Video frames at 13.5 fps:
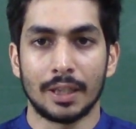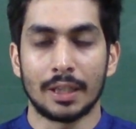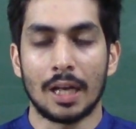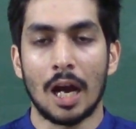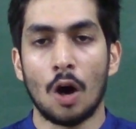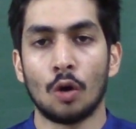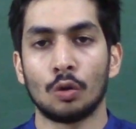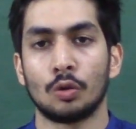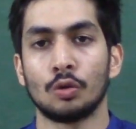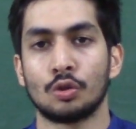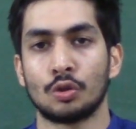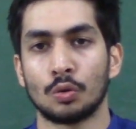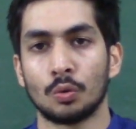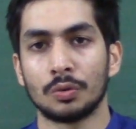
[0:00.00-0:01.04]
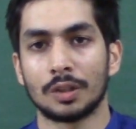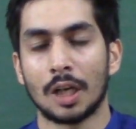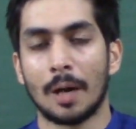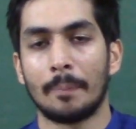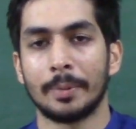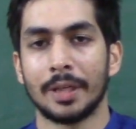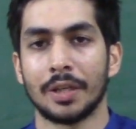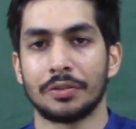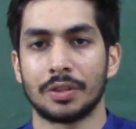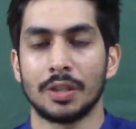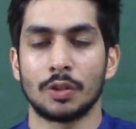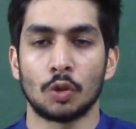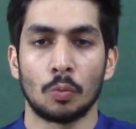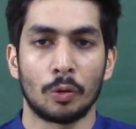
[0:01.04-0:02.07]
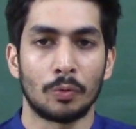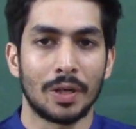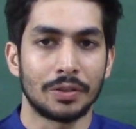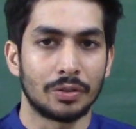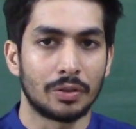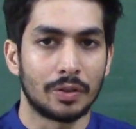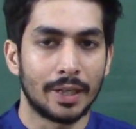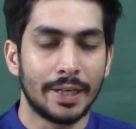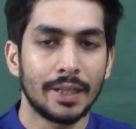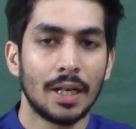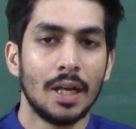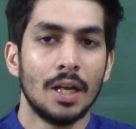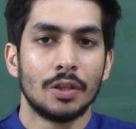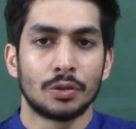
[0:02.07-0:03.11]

that how to choose a PhD supervisor, right?